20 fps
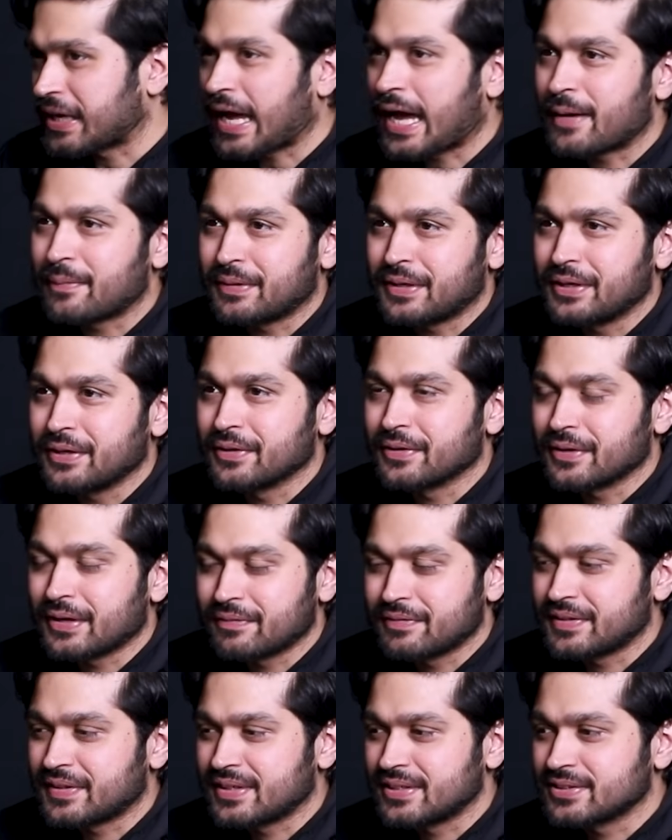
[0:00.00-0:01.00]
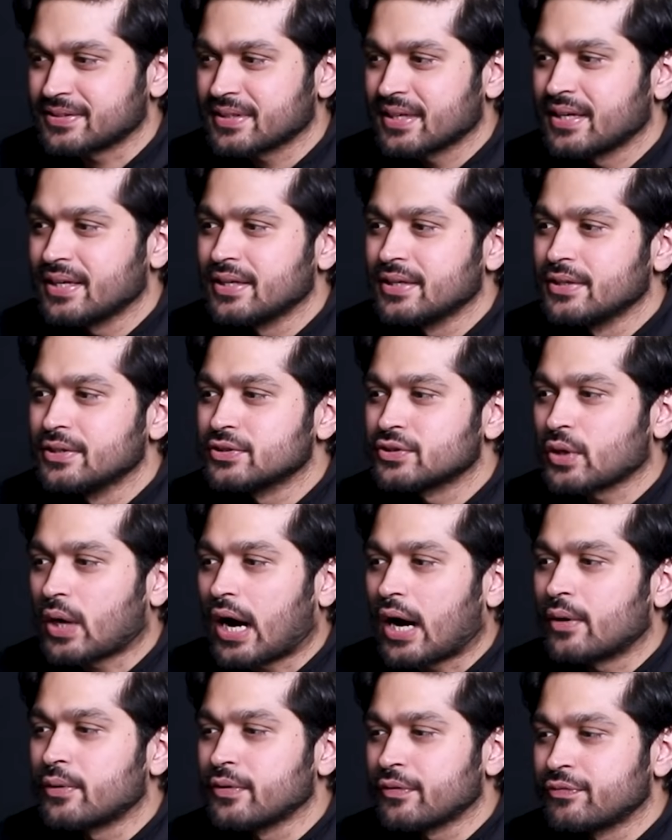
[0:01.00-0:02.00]
cab here, everything is. So
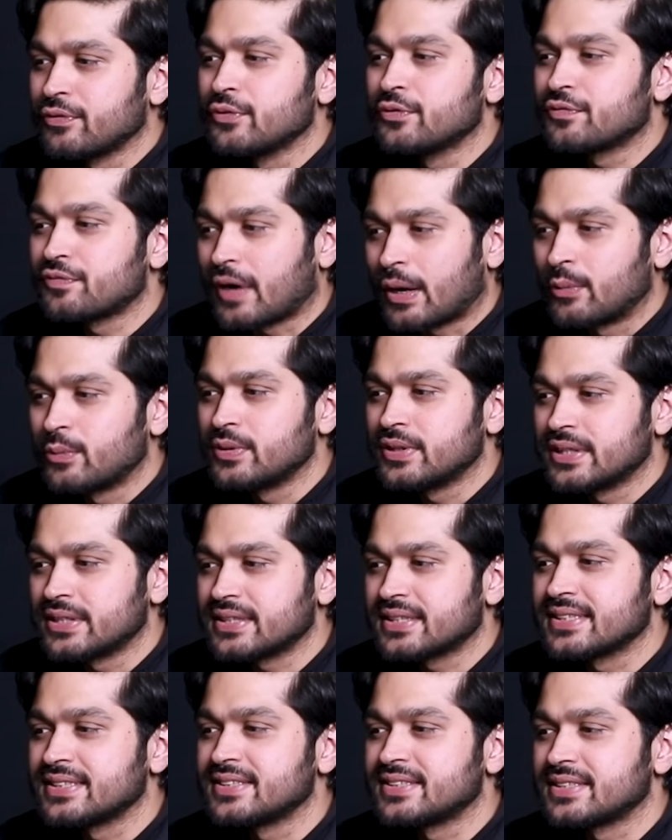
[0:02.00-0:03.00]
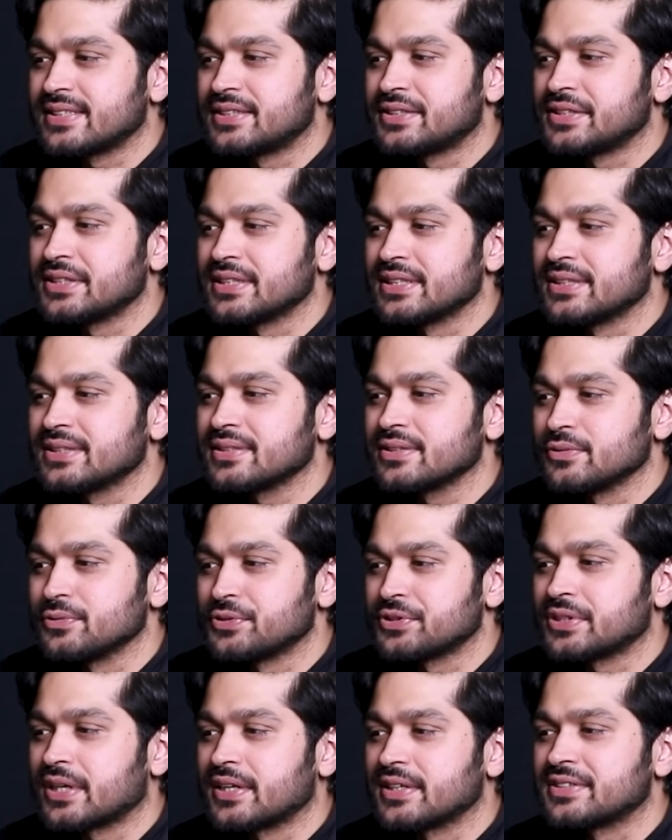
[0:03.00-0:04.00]
how have you found it, considering you
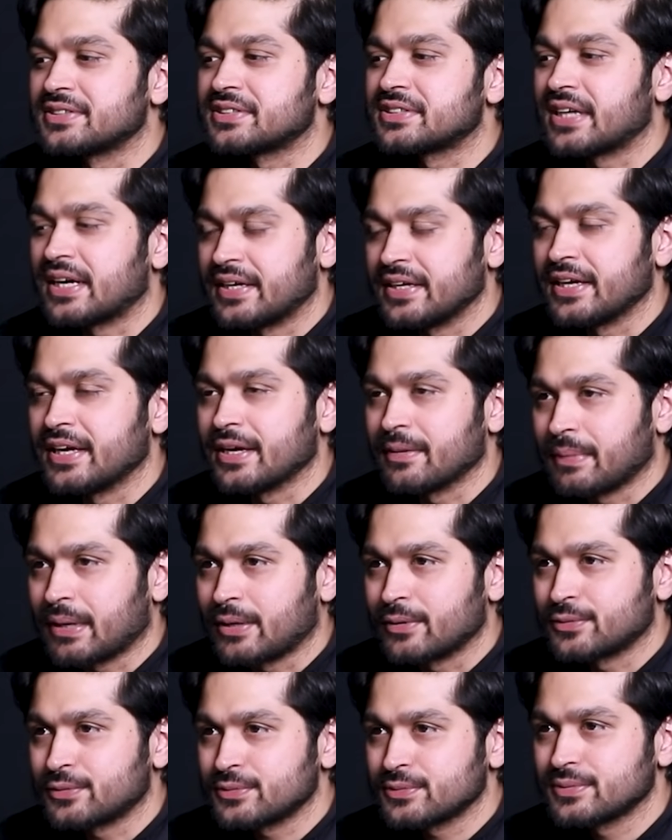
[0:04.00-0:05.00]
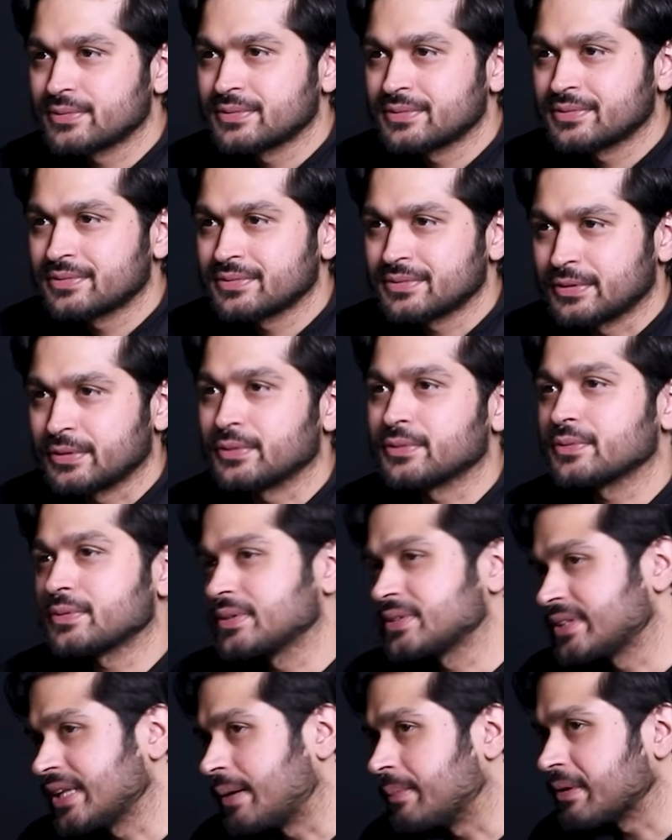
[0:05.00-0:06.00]
started studying about,
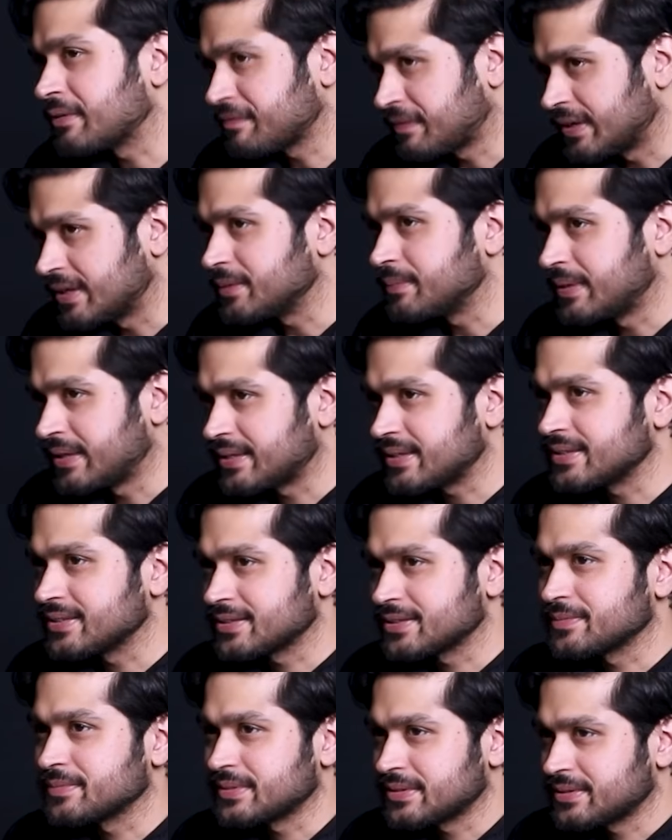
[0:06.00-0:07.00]
Islamic fundamentalism